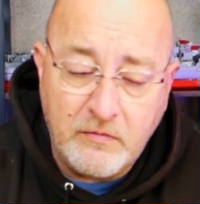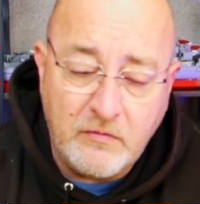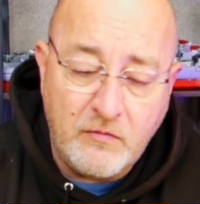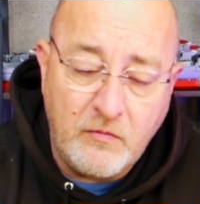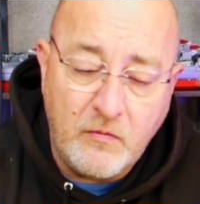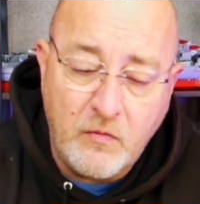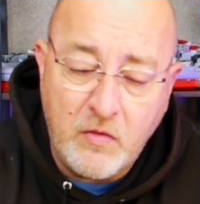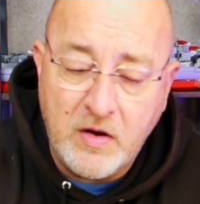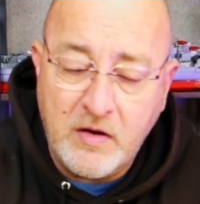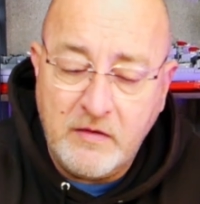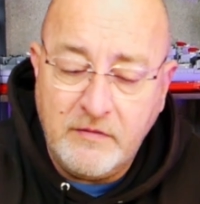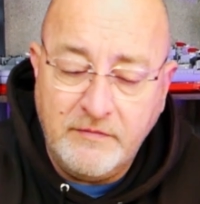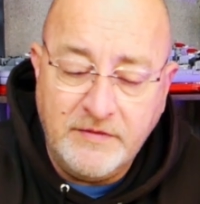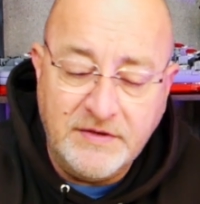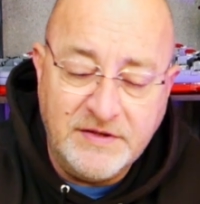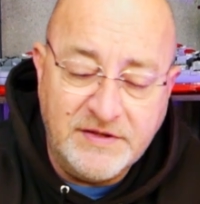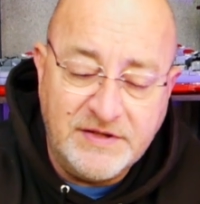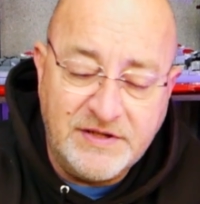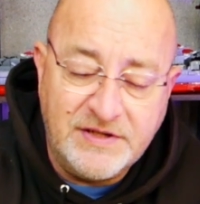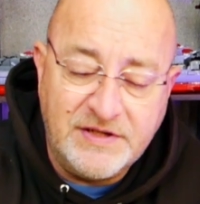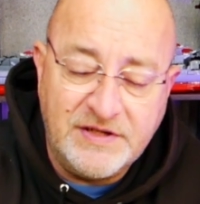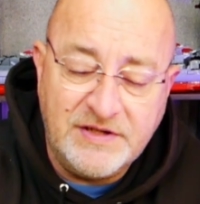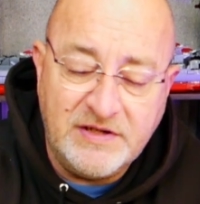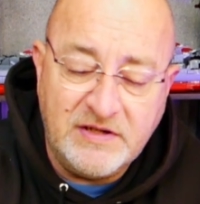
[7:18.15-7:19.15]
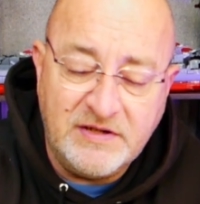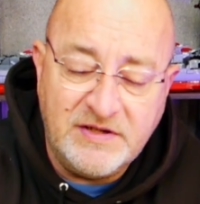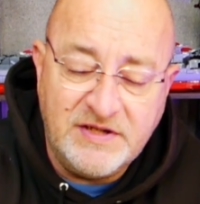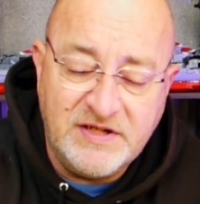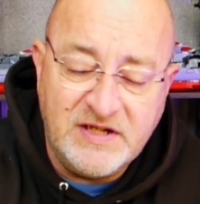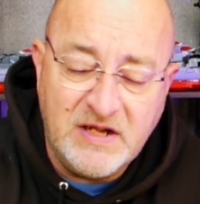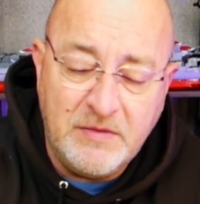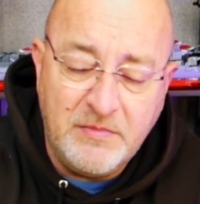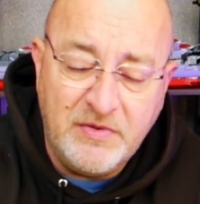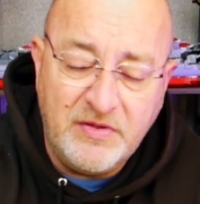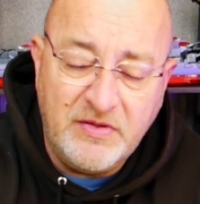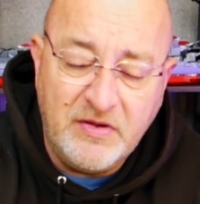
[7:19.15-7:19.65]
whereas
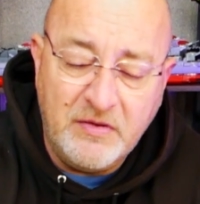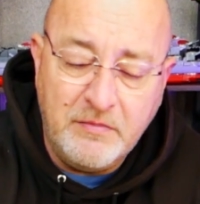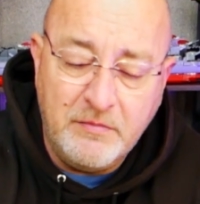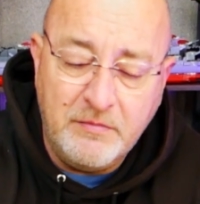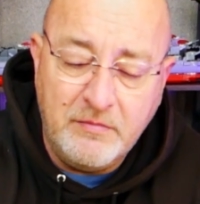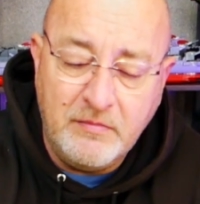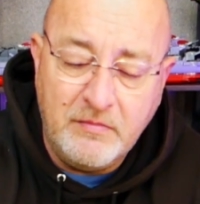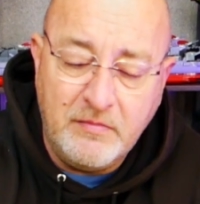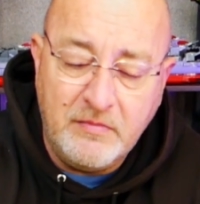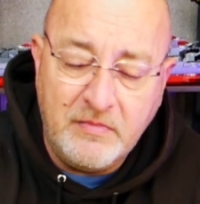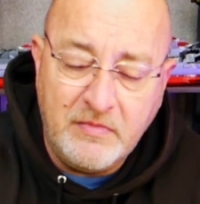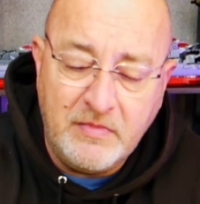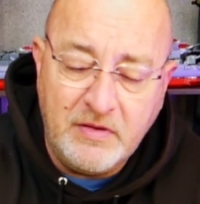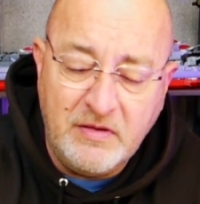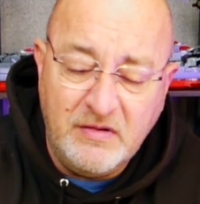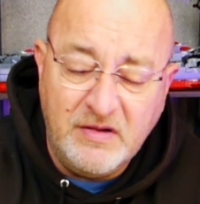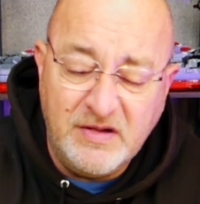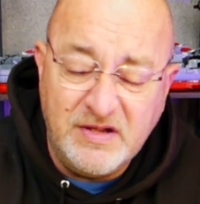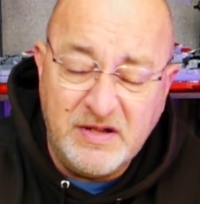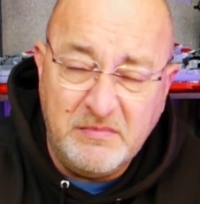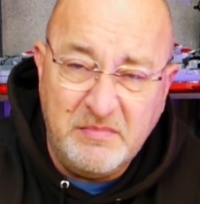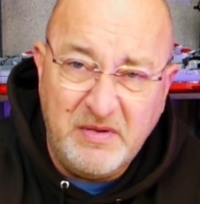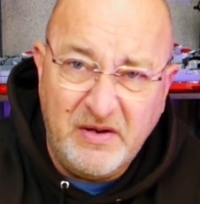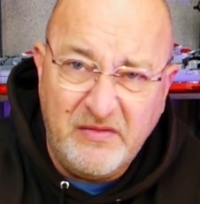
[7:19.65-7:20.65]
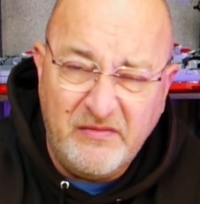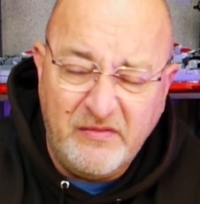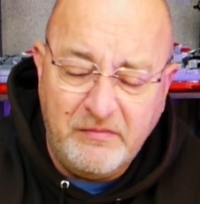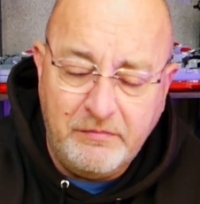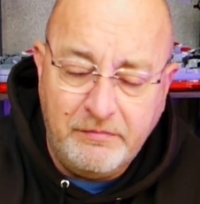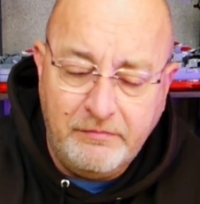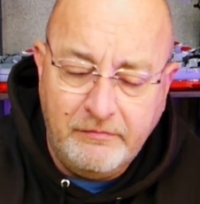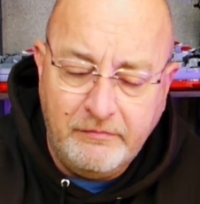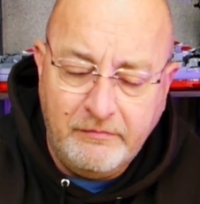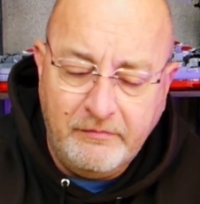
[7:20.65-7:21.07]
some of them it's a bit of a